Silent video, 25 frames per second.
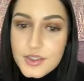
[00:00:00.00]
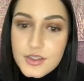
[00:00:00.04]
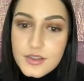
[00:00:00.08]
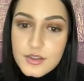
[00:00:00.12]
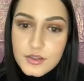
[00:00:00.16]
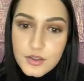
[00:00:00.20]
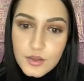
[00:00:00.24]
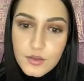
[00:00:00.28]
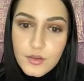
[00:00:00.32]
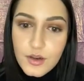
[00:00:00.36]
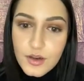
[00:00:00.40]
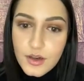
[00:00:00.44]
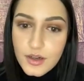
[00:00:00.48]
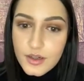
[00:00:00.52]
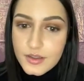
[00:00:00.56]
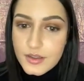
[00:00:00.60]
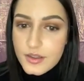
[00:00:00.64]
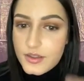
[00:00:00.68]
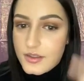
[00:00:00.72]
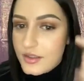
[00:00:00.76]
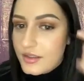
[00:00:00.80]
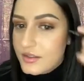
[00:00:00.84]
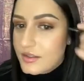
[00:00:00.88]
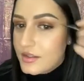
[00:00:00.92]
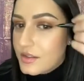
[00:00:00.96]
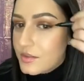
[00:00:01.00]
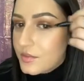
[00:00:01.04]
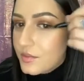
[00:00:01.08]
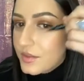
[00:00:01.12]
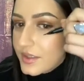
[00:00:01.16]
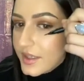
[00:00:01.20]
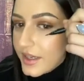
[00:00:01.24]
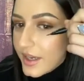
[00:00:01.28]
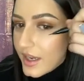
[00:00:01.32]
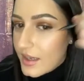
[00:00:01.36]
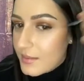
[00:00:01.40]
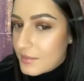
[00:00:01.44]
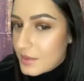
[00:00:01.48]
so hard because I just want
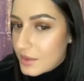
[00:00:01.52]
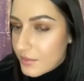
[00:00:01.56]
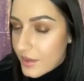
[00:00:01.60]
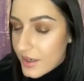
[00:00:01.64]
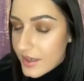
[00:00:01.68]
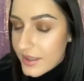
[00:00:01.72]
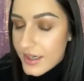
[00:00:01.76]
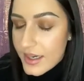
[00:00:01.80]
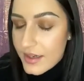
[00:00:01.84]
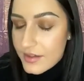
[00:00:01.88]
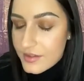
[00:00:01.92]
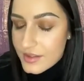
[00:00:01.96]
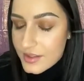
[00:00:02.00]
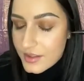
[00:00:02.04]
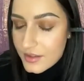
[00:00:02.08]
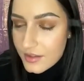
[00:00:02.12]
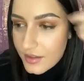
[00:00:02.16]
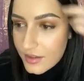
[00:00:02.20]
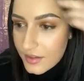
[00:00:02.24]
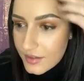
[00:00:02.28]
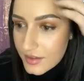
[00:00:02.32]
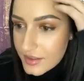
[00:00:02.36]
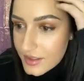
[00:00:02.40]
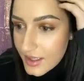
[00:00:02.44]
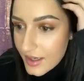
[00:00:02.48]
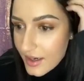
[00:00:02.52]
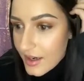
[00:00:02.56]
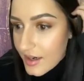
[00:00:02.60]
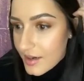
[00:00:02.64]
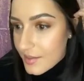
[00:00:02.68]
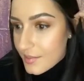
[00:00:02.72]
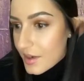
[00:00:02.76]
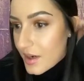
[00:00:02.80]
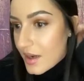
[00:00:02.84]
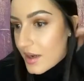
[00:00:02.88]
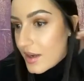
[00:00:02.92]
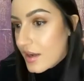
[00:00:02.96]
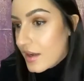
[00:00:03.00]
to Amy Winehouse it all the
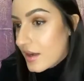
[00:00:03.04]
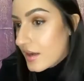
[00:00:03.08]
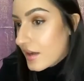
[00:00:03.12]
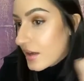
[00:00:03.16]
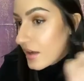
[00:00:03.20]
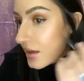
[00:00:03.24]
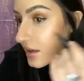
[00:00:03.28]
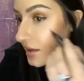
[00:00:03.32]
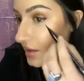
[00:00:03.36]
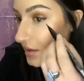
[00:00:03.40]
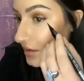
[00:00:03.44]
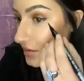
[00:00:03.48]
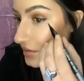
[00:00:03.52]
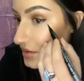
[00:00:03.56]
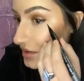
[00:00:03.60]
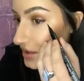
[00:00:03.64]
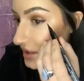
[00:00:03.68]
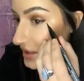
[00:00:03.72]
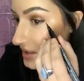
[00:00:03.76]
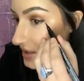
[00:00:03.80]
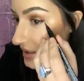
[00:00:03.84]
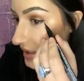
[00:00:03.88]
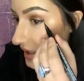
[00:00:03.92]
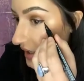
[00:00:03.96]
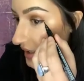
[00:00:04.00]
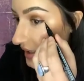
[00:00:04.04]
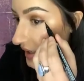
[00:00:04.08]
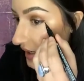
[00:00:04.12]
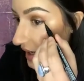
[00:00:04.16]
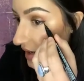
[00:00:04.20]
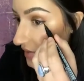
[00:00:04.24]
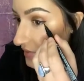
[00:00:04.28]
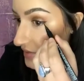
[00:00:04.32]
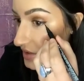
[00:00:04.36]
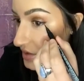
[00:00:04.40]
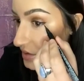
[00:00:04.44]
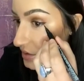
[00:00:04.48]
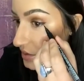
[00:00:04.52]
time. You just kind of
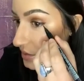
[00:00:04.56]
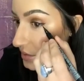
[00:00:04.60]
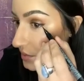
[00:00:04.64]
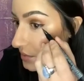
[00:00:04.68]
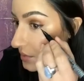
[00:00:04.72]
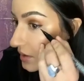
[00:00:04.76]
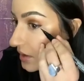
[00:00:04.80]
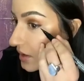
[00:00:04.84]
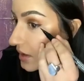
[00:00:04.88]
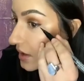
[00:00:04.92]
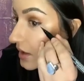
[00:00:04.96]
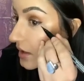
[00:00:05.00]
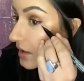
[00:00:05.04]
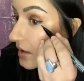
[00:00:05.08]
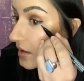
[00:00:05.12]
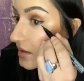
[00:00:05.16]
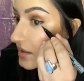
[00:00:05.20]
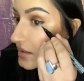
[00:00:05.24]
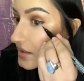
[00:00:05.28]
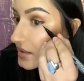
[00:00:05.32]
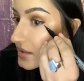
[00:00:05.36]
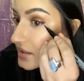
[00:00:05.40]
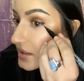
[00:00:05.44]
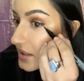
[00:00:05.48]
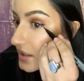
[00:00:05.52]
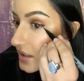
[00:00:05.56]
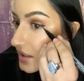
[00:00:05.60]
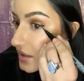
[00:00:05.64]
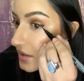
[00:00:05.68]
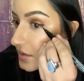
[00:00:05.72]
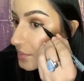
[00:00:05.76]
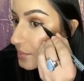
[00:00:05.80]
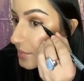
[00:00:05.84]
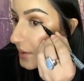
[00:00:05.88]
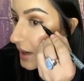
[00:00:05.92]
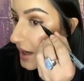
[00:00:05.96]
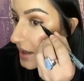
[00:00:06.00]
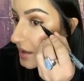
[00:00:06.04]
have to see your
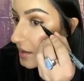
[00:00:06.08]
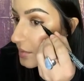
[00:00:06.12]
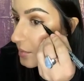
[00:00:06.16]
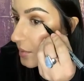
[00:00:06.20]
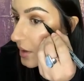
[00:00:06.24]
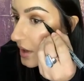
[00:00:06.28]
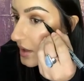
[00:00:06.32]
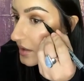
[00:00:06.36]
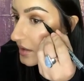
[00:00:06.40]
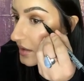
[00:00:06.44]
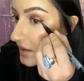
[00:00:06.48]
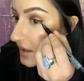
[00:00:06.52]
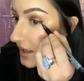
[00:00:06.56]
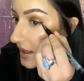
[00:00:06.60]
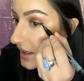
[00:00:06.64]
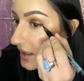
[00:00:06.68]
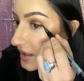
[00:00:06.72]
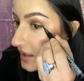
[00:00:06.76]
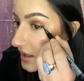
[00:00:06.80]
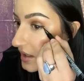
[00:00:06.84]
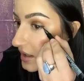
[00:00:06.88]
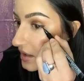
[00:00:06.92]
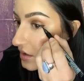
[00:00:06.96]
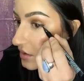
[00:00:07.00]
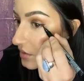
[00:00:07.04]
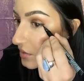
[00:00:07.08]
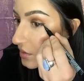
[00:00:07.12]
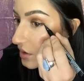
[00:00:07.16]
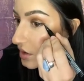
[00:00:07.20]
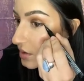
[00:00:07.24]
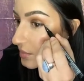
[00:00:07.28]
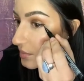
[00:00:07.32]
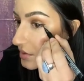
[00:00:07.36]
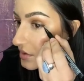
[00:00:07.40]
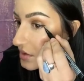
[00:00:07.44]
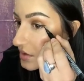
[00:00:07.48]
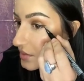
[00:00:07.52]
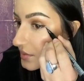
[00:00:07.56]
bottom waterline, and you
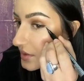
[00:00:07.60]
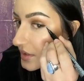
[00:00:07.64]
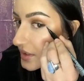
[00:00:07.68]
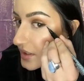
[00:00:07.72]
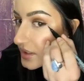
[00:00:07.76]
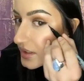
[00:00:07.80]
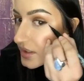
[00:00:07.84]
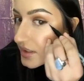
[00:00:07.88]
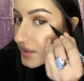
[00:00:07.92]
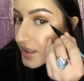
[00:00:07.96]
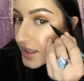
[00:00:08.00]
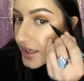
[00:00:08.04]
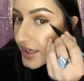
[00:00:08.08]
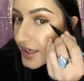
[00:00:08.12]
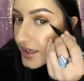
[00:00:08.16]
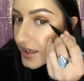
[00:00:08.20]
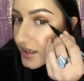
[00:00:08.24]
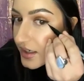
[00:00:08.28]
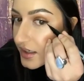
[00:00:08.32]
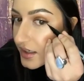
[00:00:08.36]
almost want to like